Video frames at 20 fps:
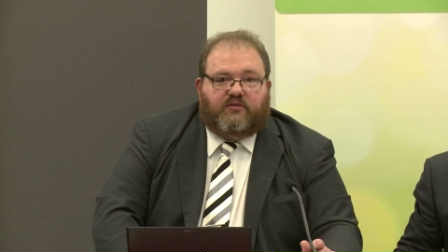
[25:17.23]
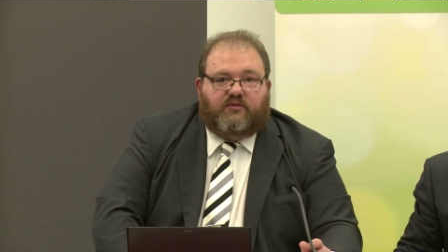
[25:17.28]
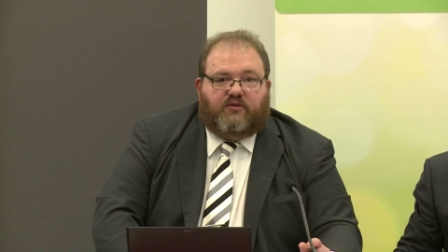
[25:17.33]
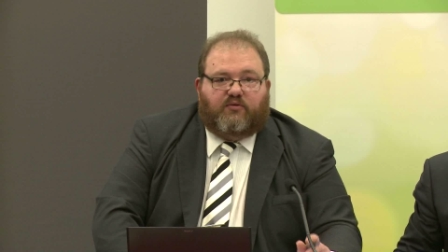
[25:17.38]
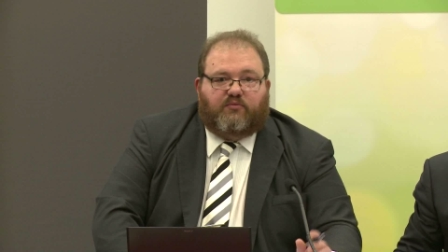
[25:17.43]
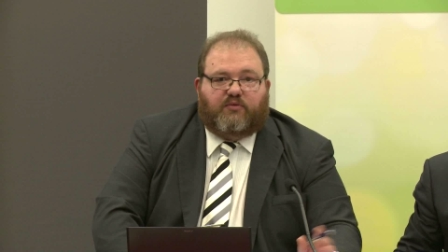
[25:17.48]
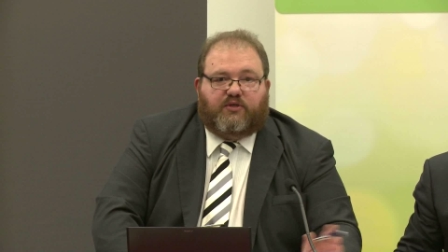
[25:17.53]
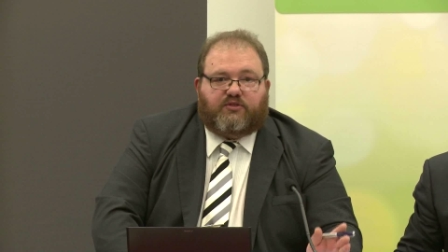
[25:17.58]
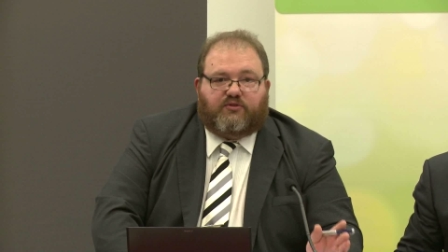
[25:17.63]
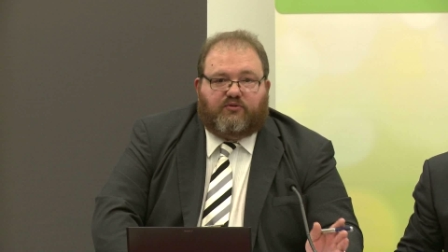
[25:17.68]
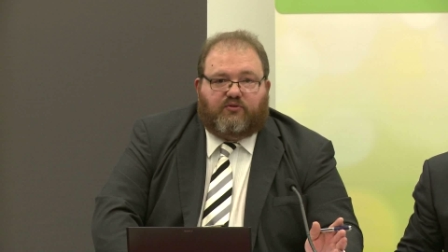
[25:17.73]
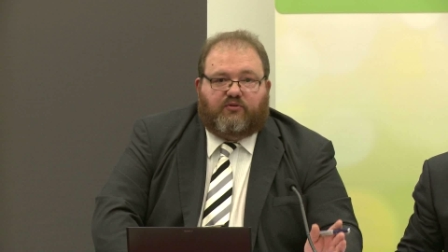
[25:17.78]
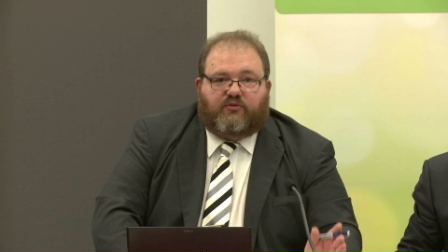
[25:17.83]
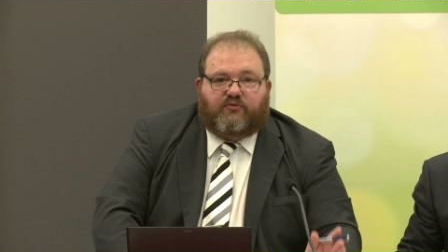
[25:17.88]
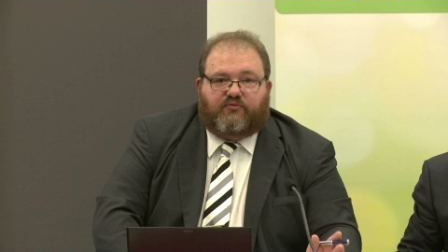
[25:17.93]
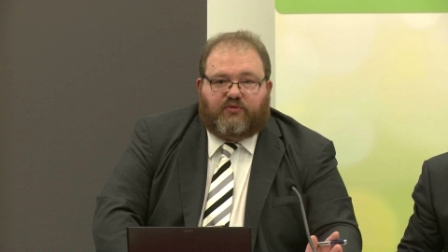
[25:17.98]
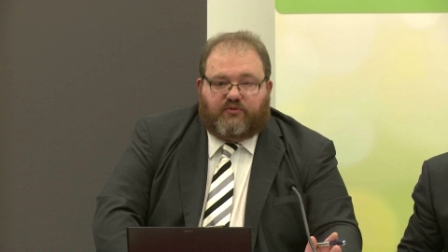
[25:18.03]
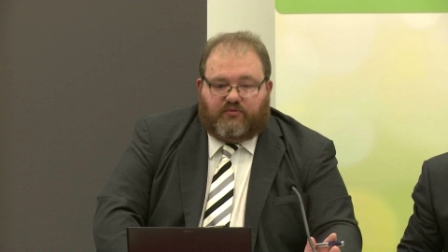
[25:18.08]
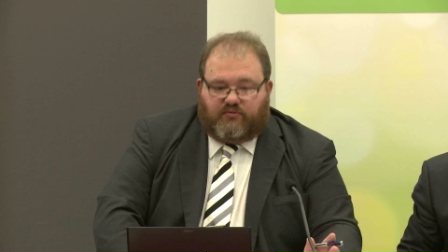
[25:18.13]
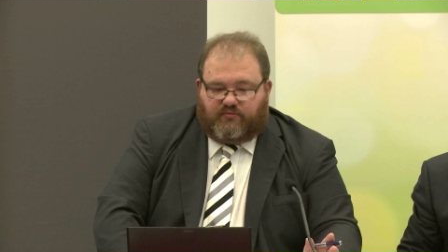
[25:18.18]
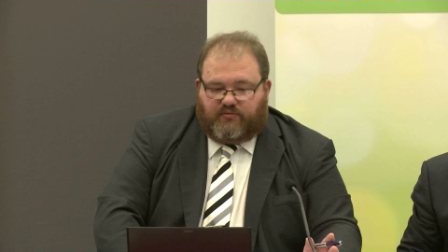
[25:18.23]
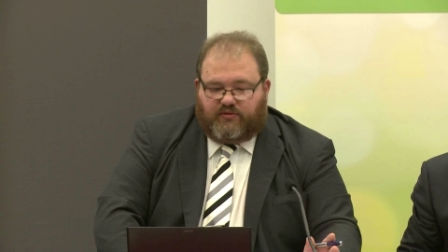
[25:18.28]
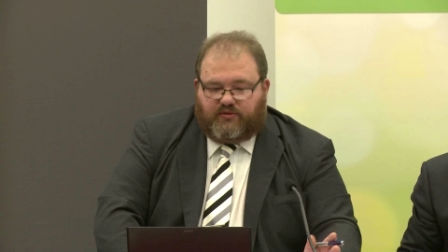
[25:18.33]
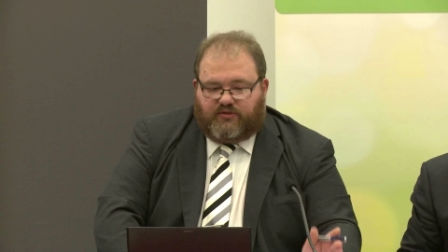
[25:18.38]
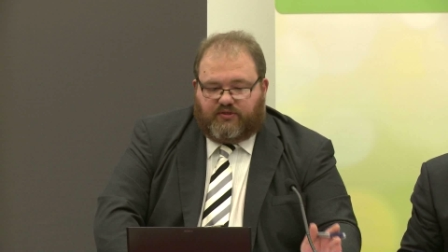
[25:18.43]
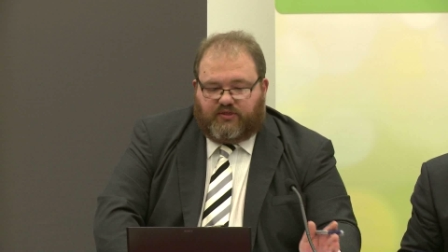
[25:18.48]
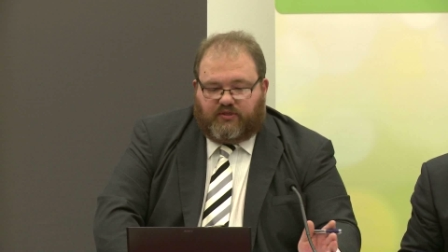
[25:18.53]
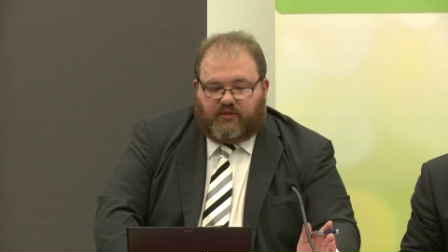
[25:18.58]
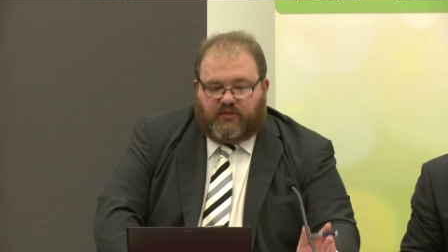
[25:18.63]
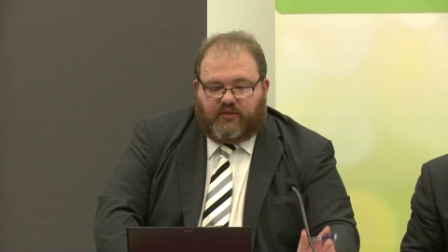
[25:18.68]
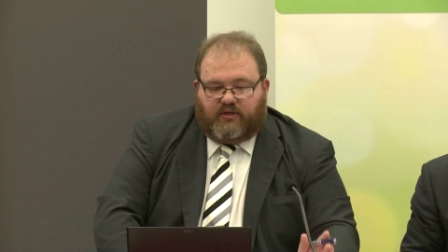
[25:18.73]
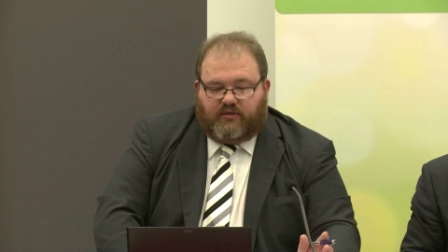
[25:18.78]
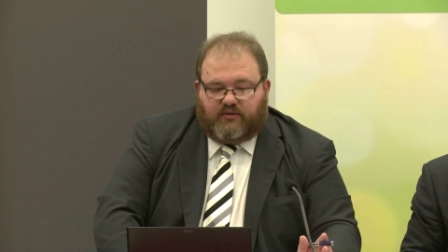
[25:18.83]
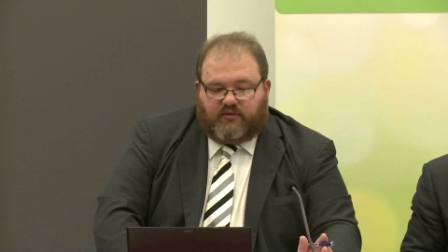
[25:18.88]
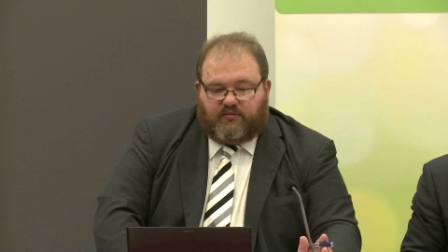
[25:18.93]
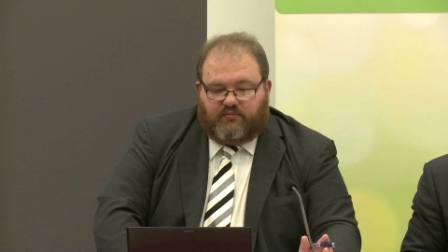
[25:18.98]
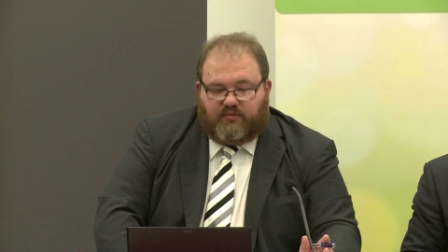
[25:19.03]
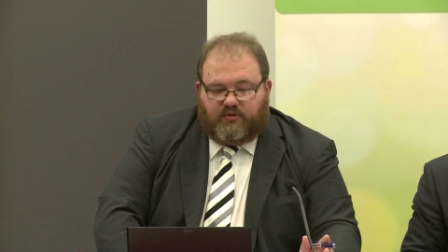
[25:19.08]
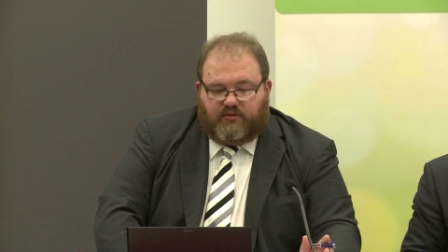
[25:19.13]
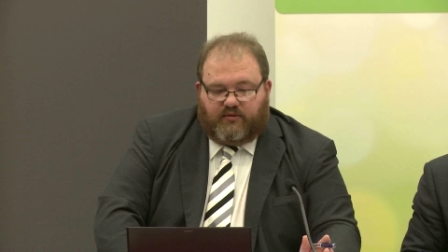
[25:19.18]
Almost all of you will be using cloud
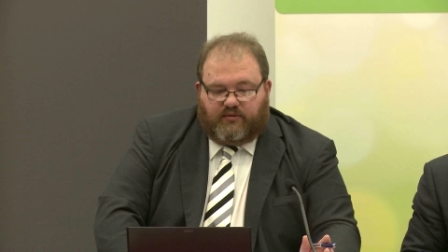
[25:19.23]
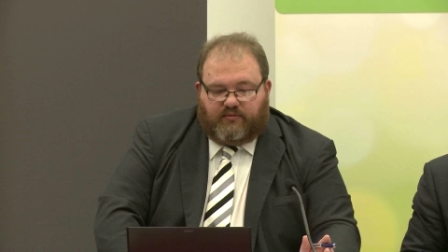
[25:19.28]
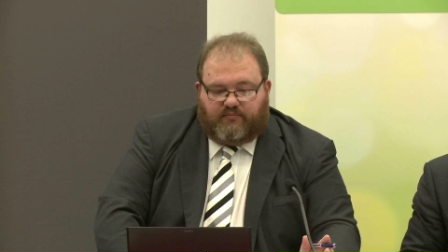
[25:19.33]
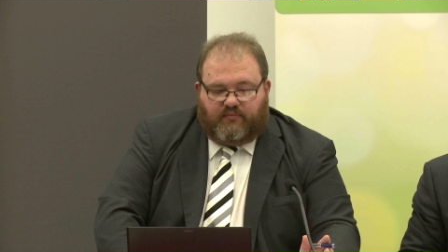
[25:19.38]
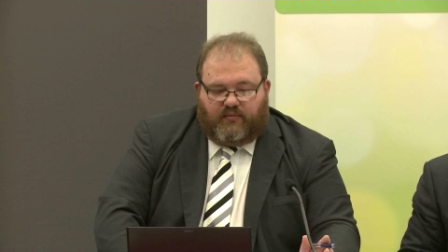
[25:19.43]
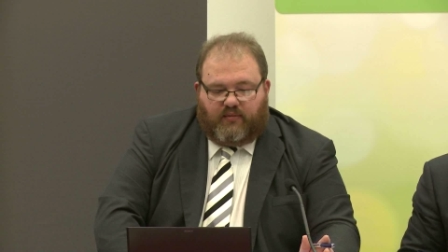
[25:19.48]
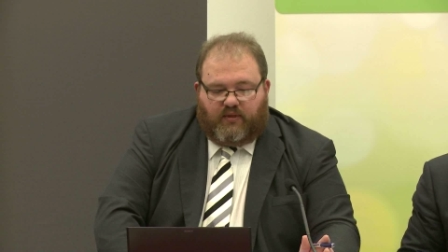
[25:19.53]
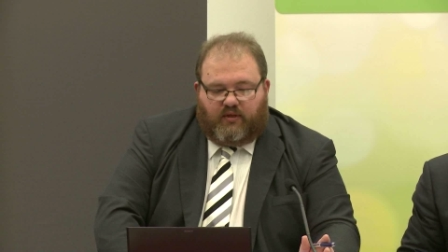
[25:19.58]
computing